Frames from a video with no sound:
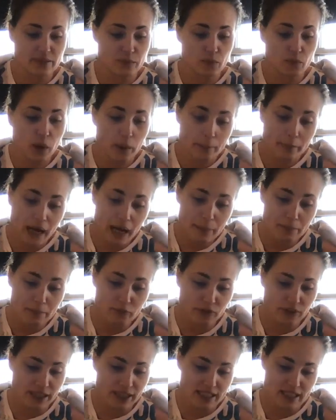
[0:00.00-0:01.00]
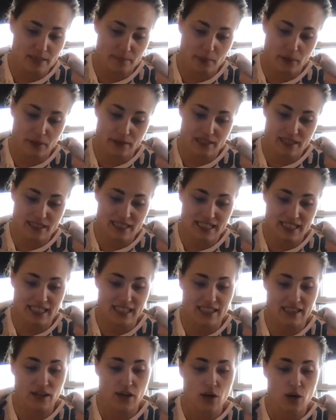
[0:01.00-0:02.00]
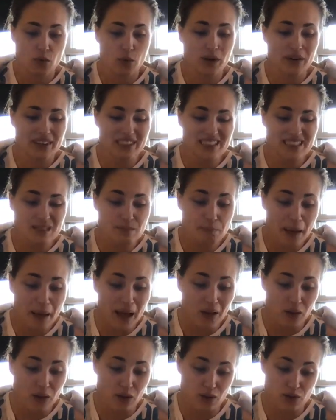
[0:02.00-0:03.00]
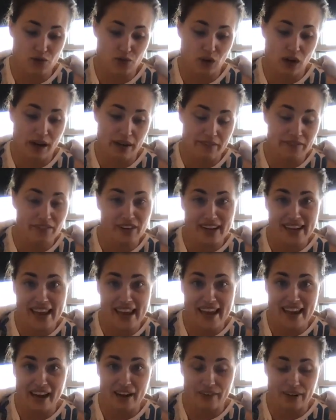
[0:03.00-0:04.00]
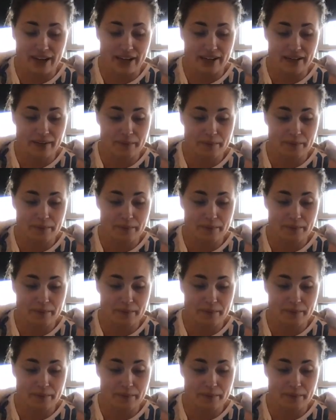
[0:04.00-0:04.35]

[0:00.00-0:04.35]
while Mom reads about a scene where a spell goes wrong for Carrie.